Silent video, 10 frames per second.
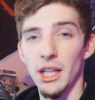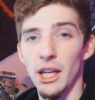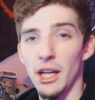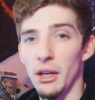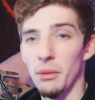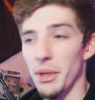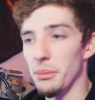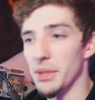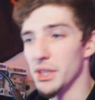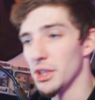Um,
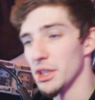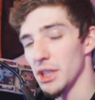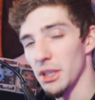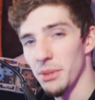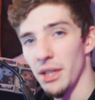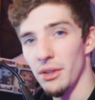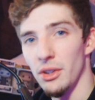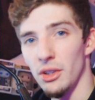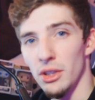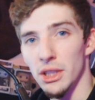and be sure to check me out
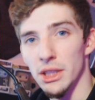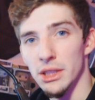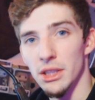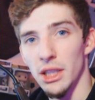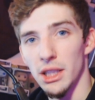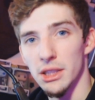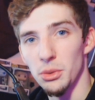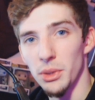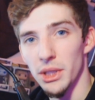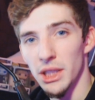on uh,
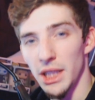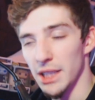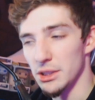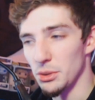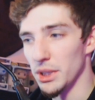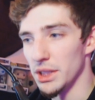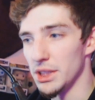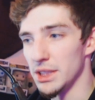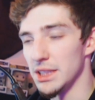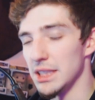Twitter and
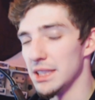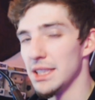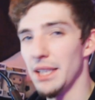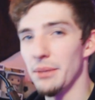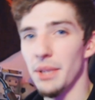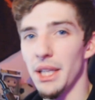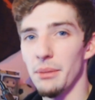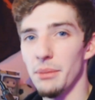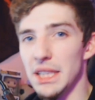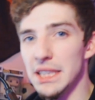Twitch. It's the same
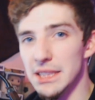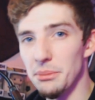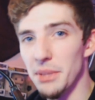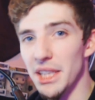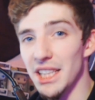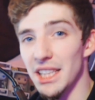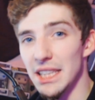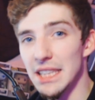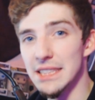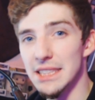name, Easy Media,
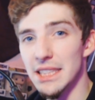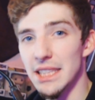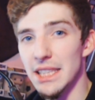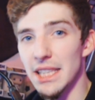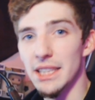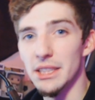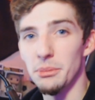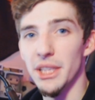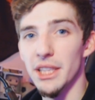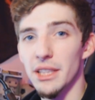Easy EH
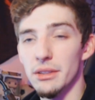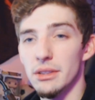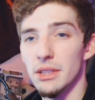Media.